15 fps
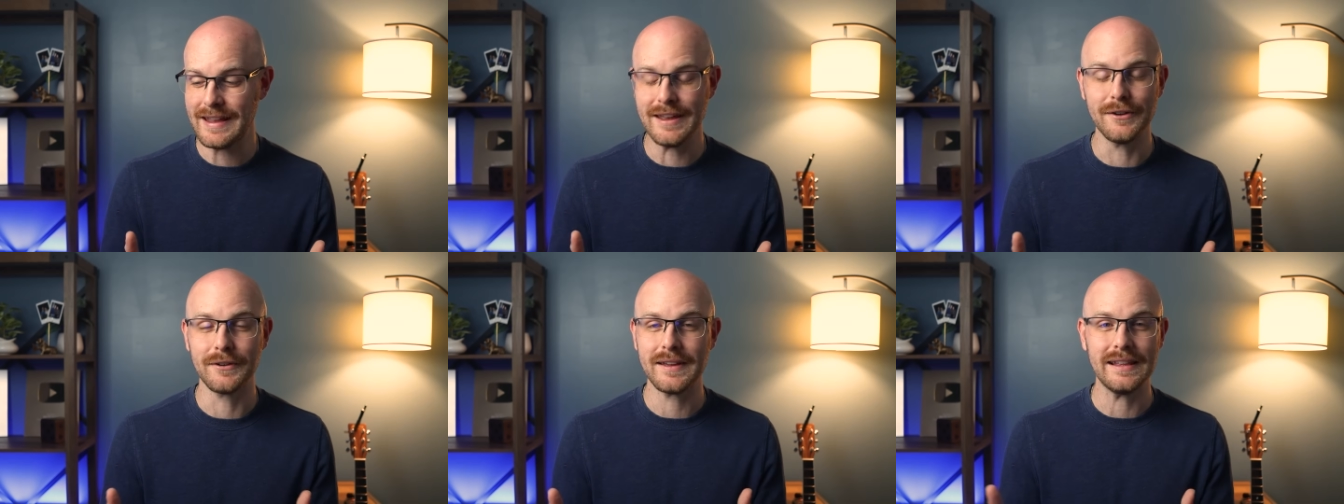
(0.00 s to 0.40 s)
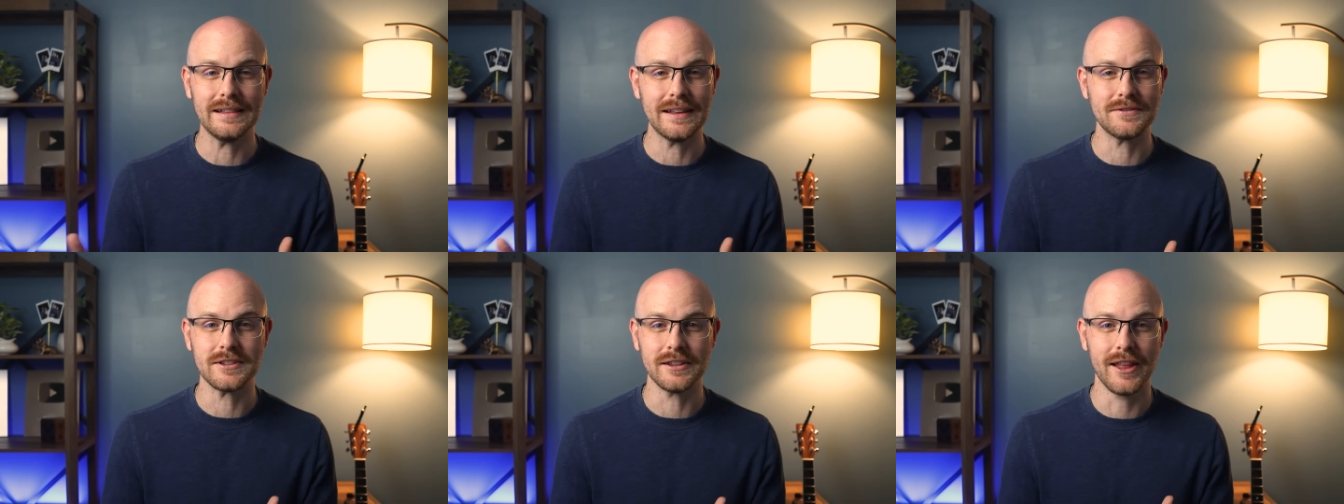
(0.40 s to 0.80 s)
he, you know, he
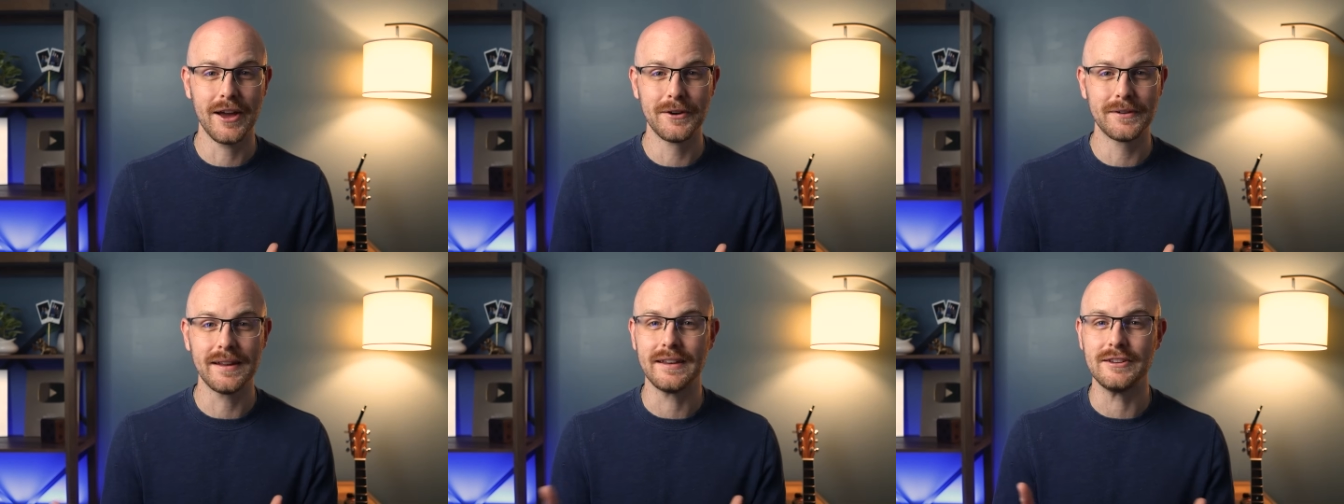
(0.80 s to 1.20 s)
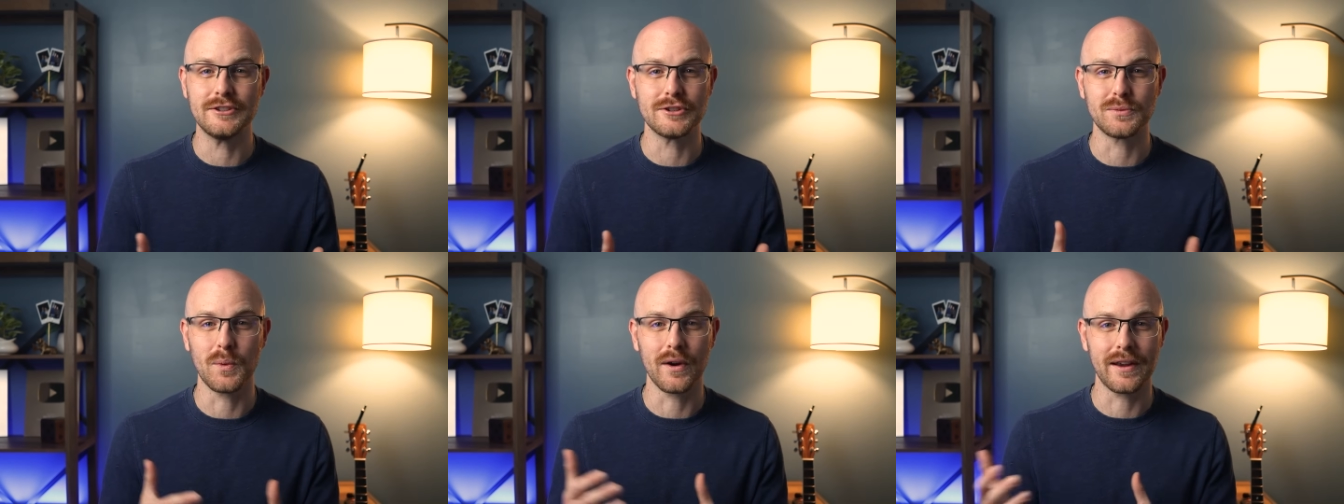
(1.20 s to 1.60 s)
lives alone and he's
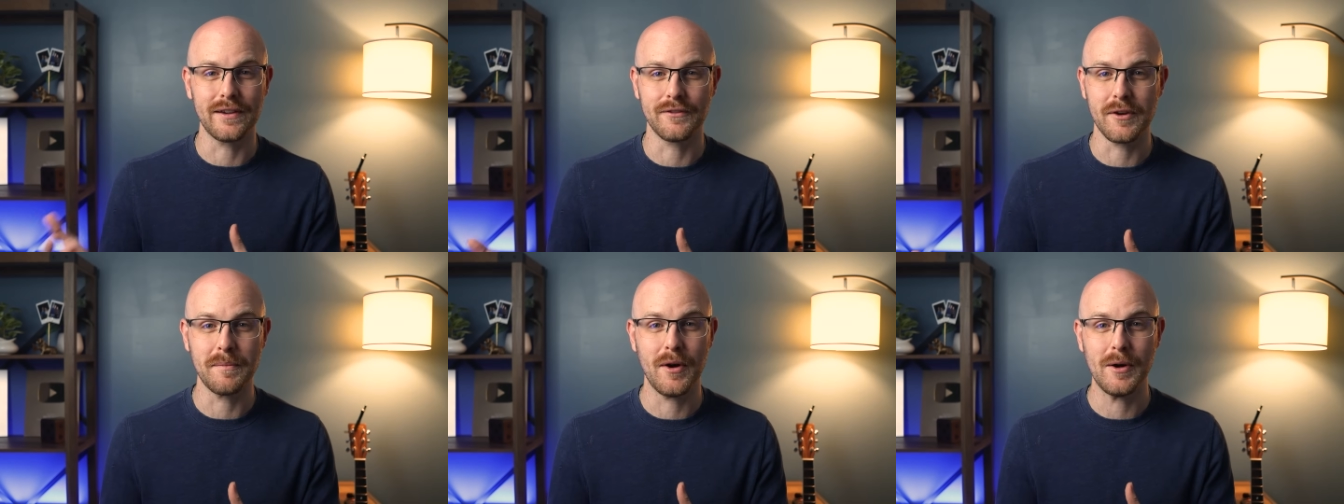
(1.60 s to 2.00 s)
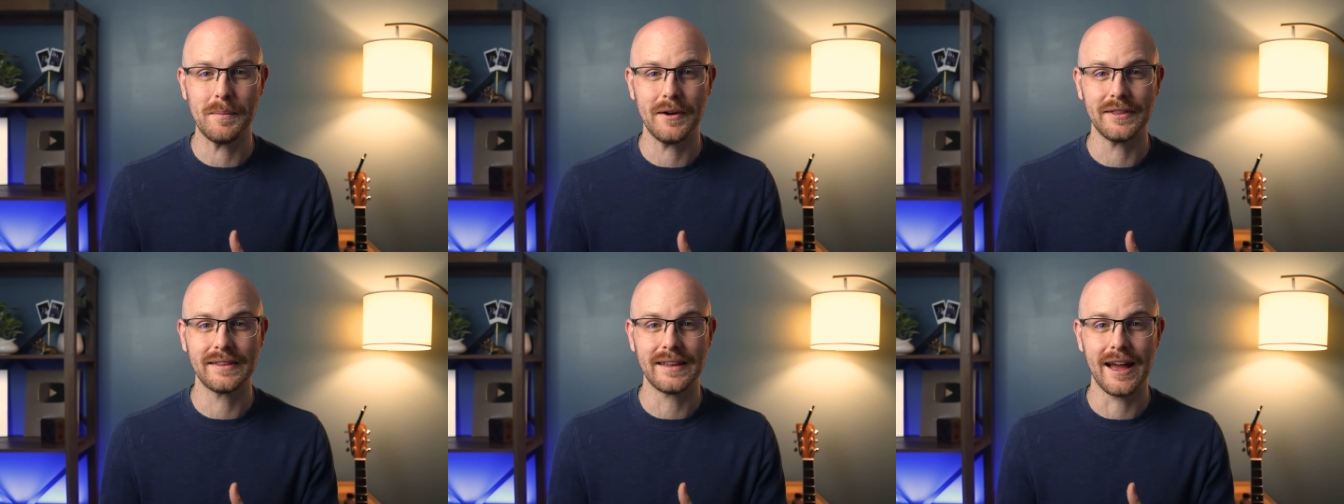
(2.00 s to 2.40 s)
just working from home
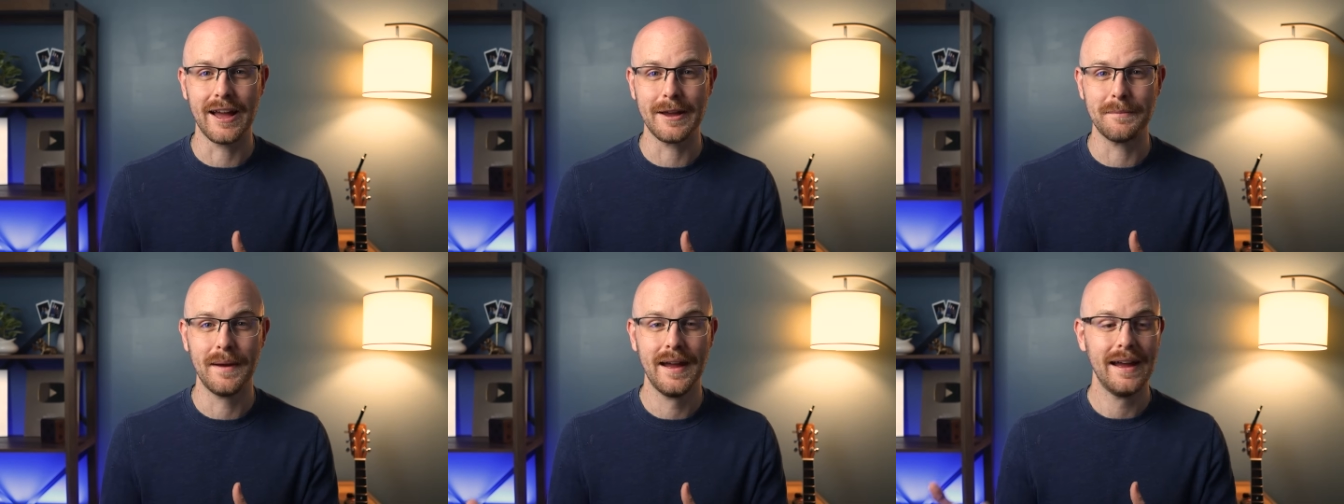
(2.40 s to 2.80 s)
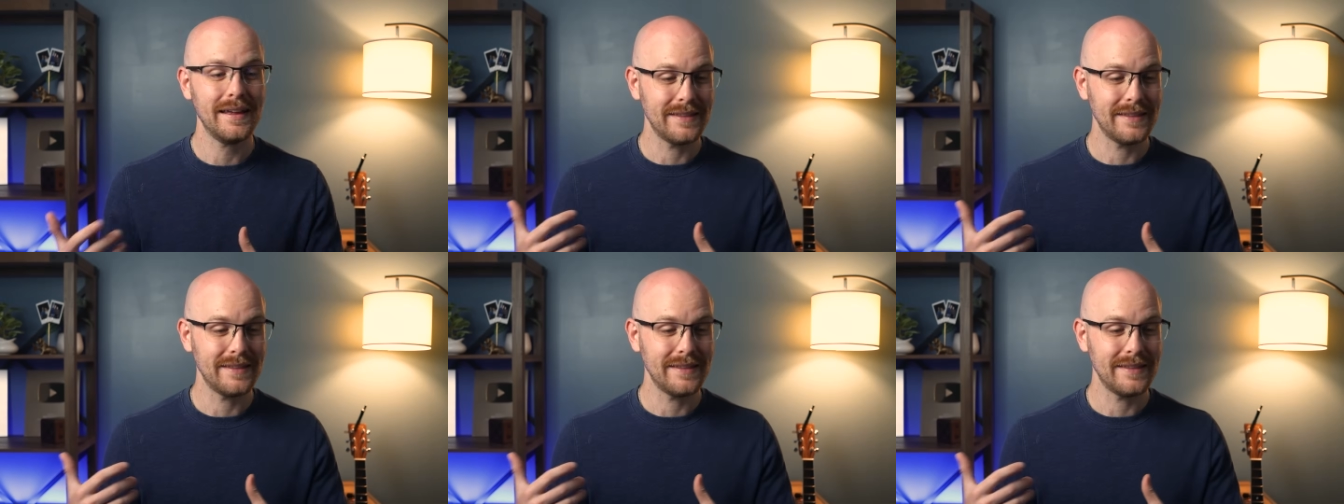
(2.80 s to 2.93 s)
all the time.